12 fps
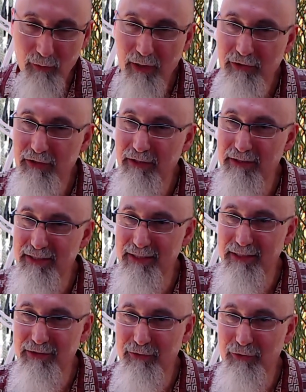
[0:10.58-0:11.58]
watching on
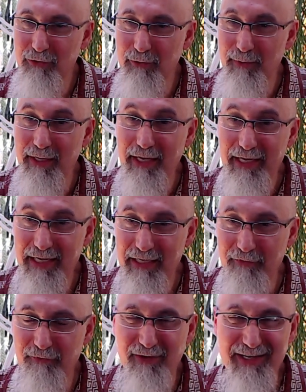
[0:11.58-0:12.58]
CensorTube.
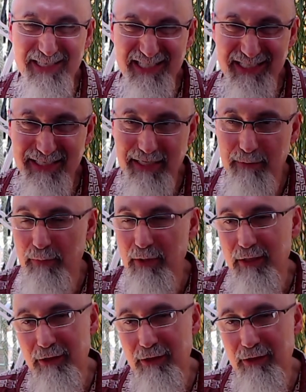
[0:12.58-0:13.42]
If snip,